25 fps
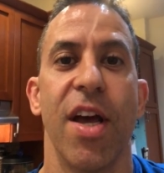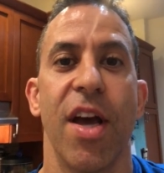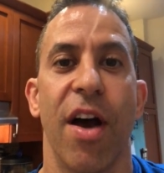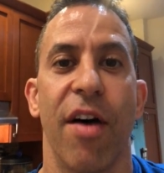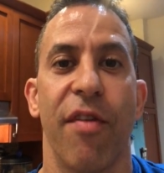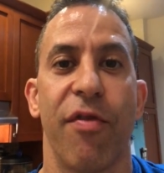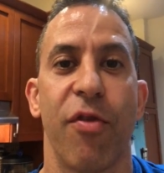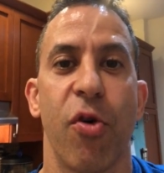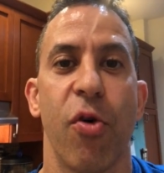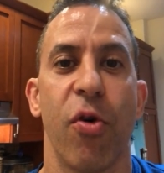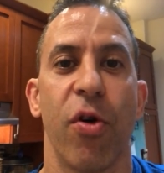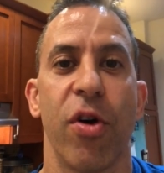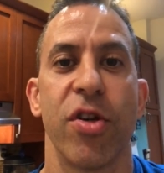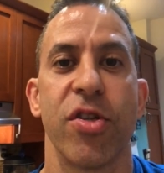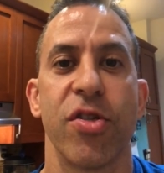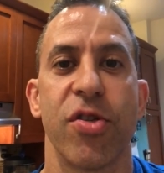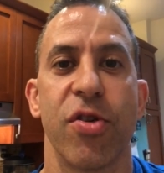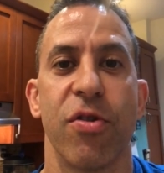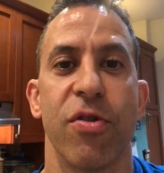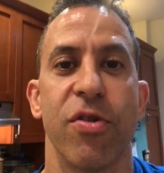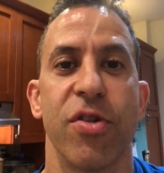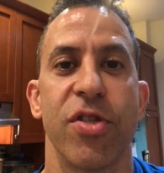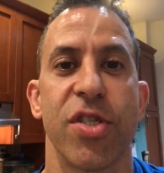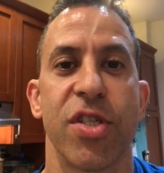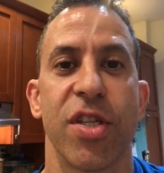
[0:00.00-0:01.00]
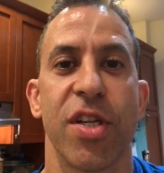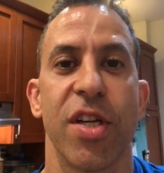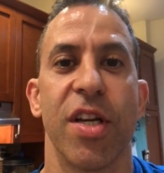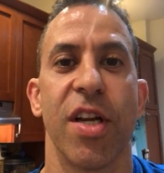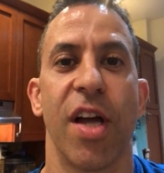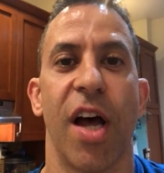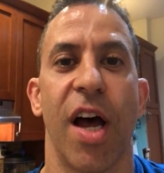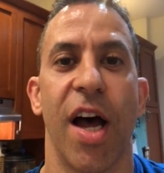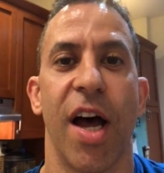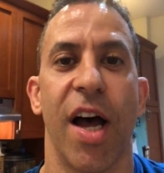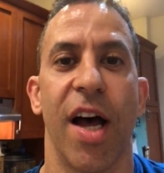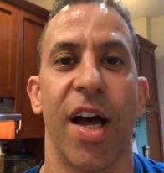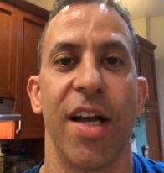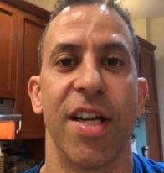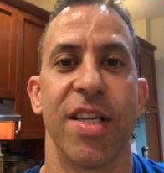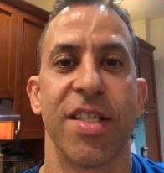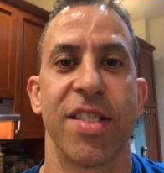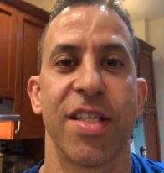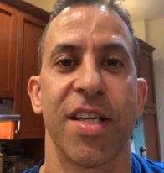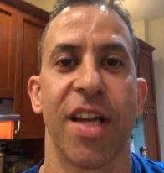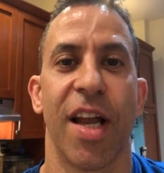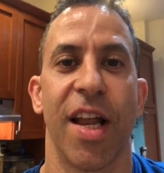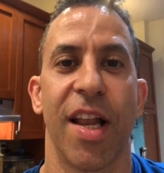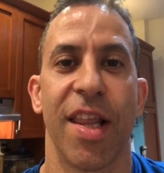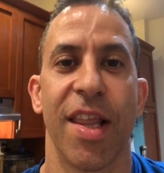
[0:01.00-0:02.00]
Of course, there's
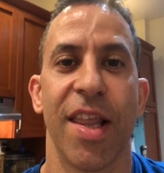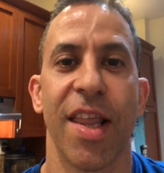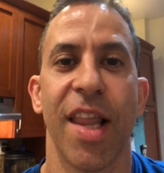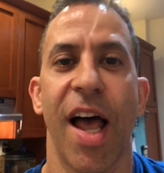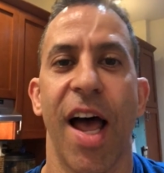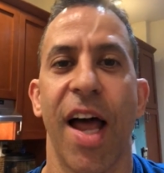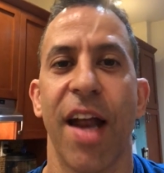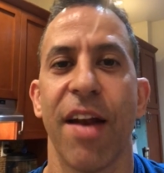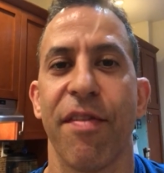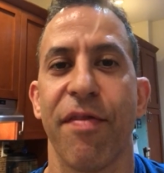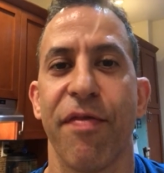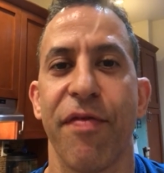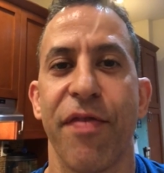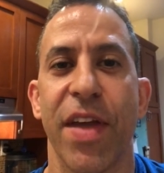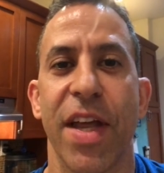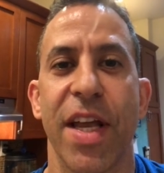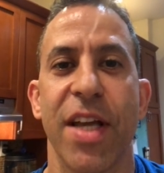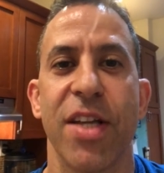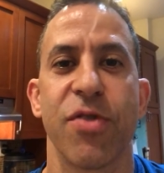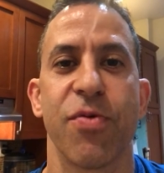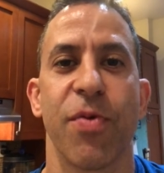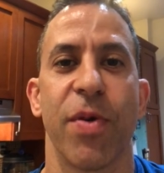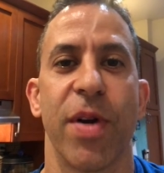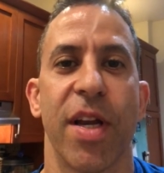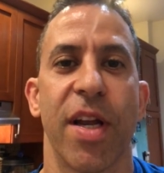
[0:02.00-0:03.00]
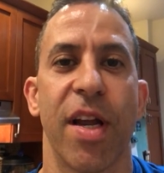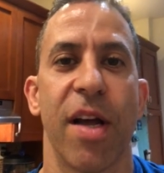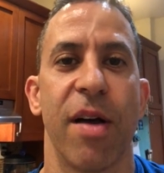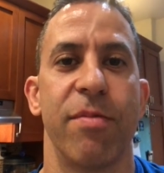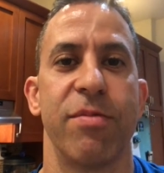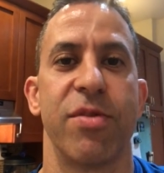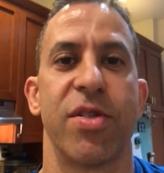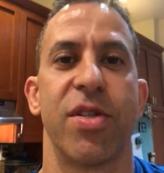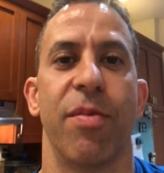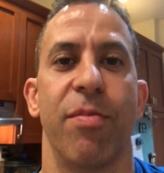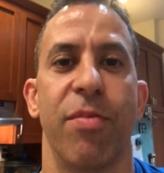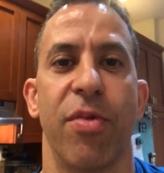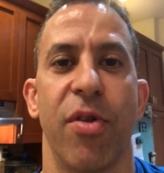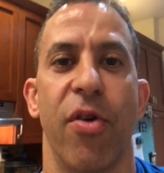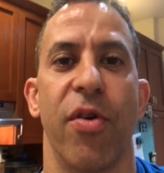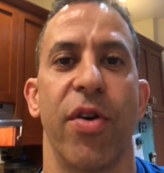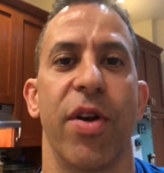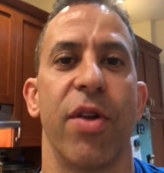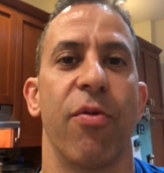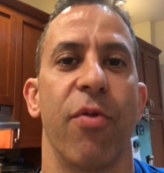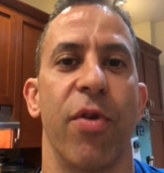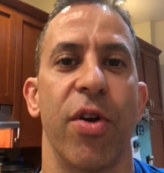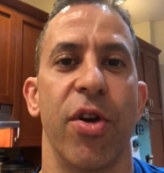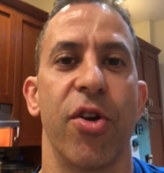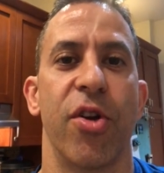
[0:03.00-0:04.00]
a lot of things when it comes to
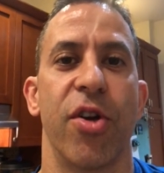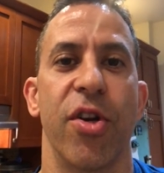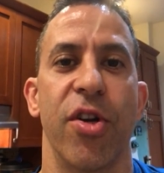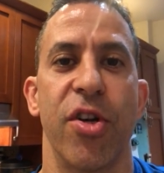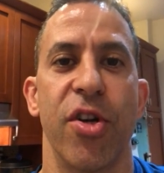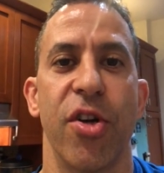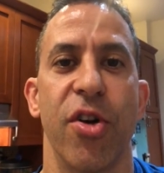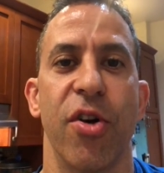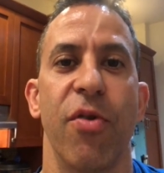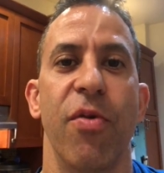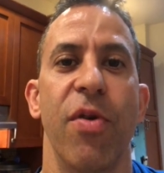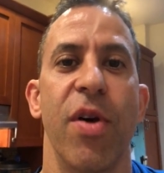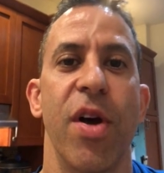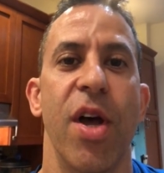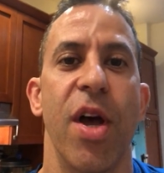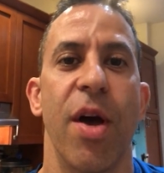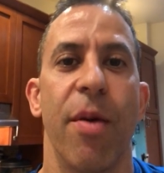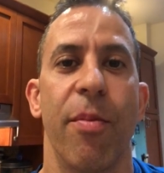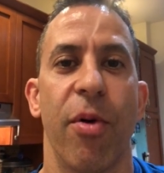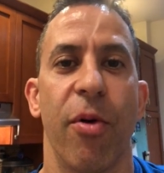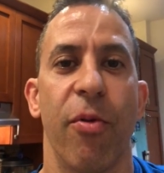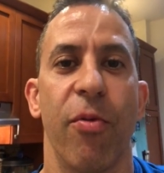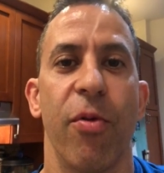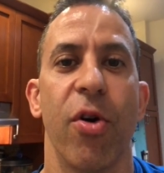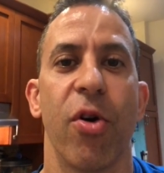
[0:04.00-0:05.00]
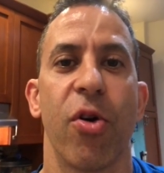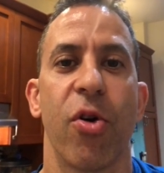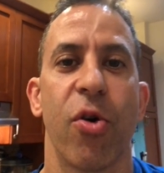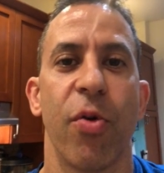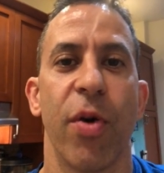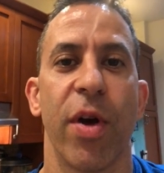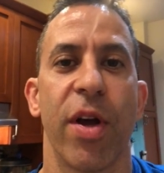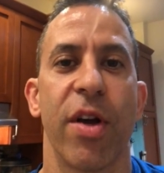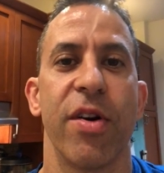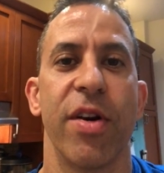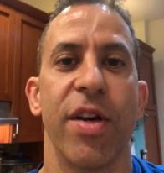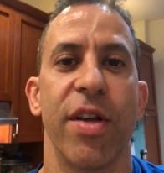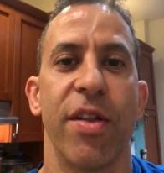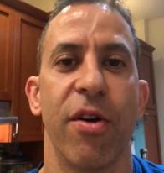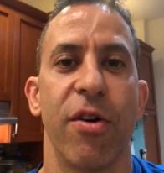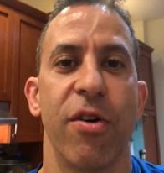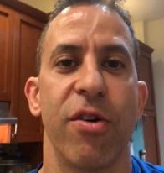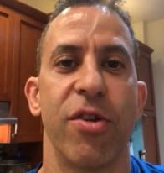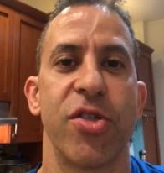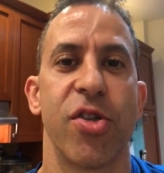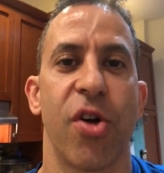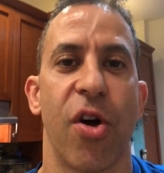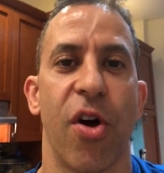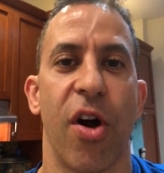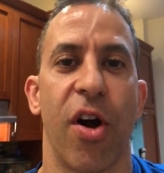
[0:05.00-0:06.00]
bloating, what you can do, but real quickly,
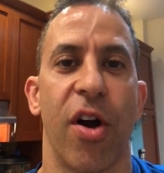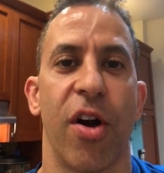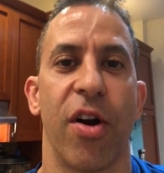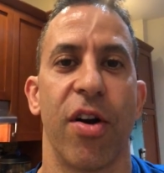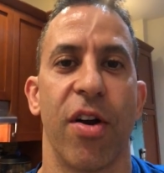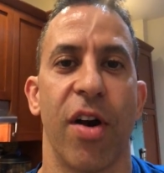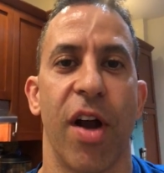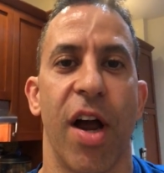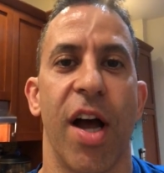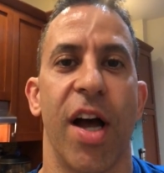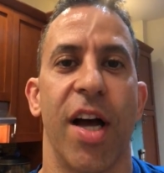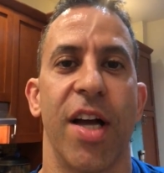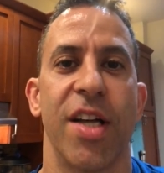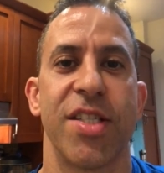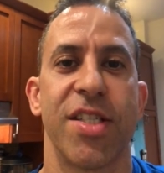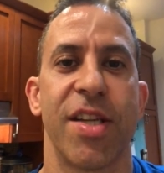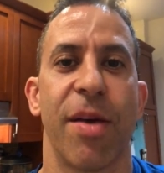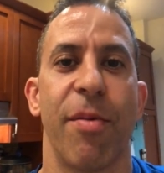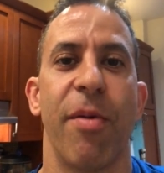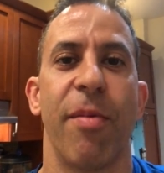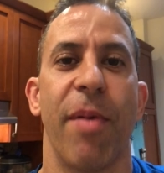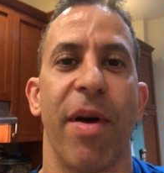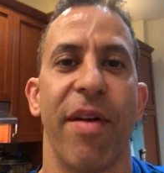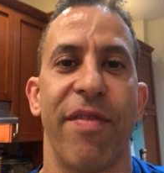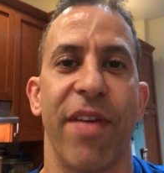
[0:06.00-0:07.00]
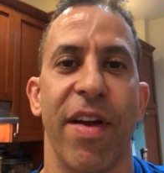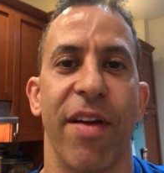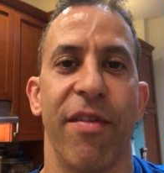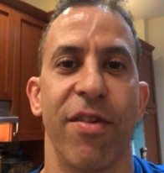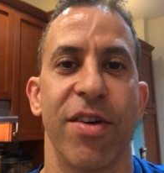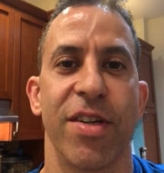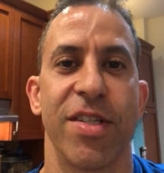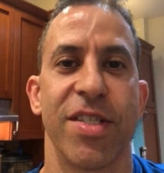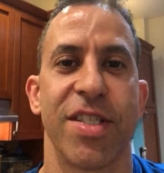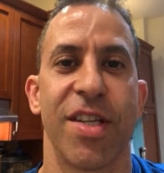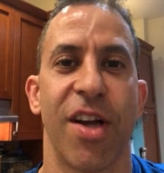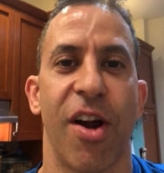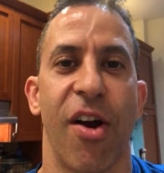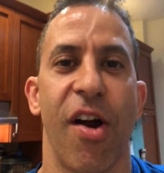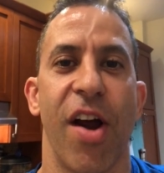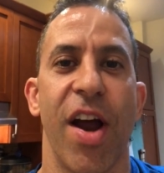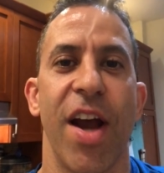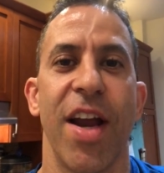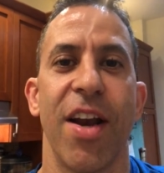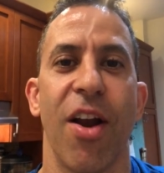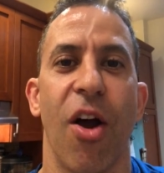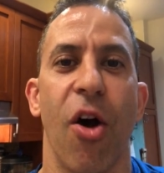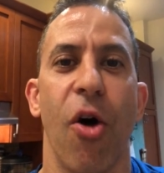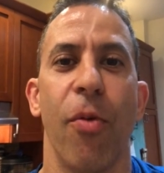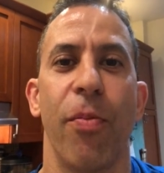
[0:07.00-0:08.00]
those are some of my favorites. All
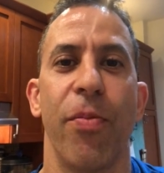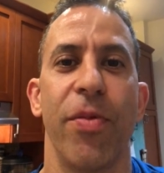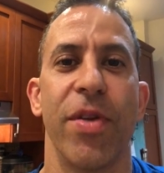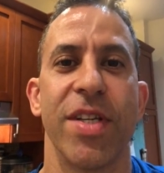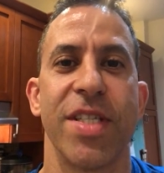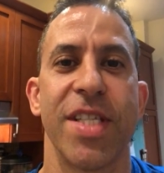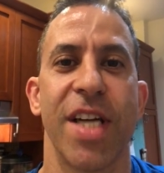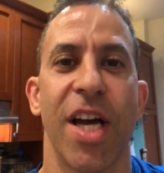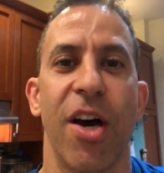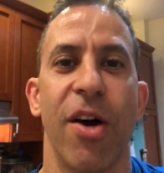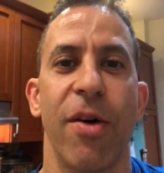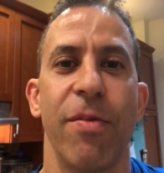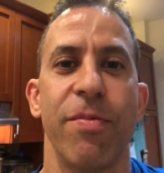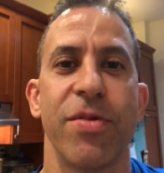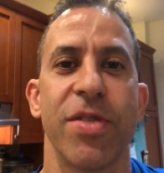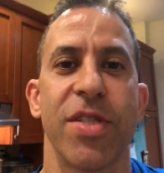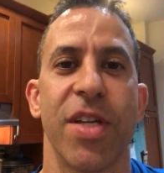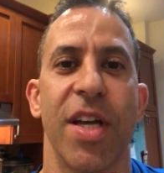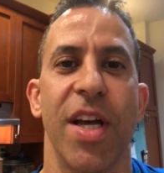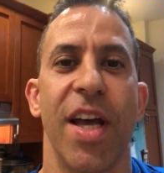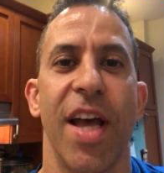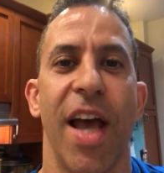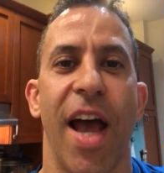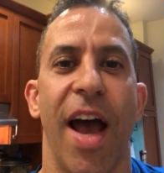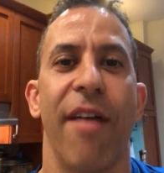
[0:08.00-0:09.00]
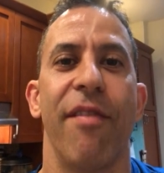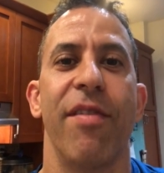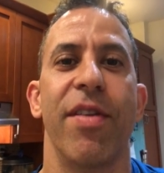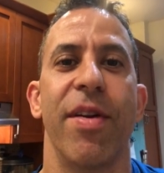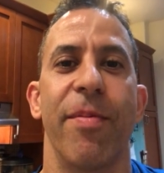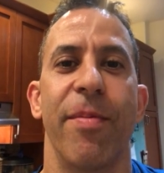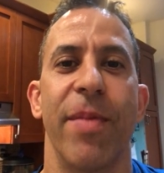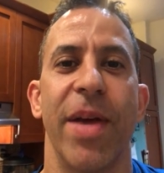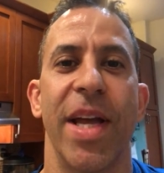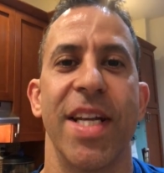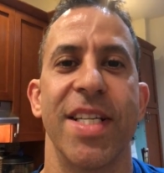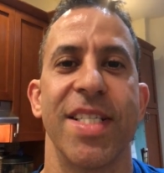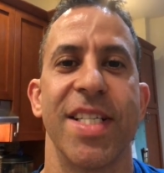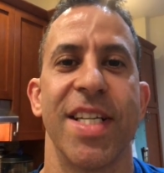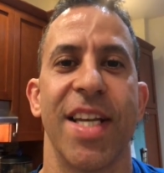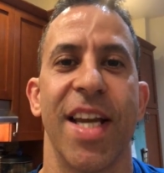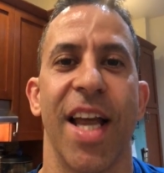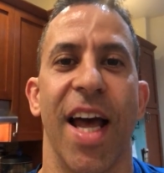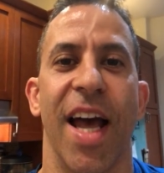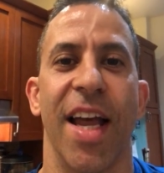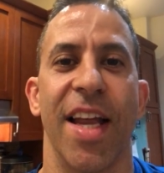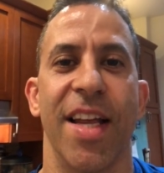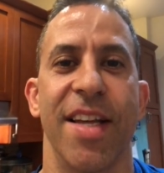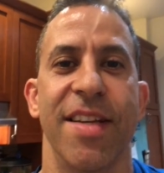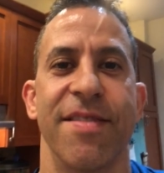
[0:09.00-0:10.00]
right, hope this helps. Have an amazing
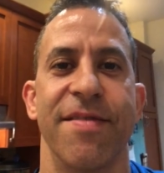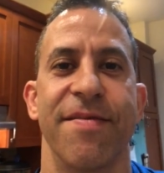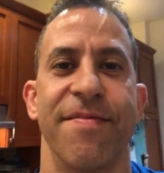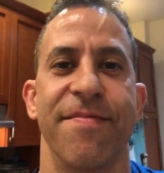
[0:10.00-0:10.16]
day.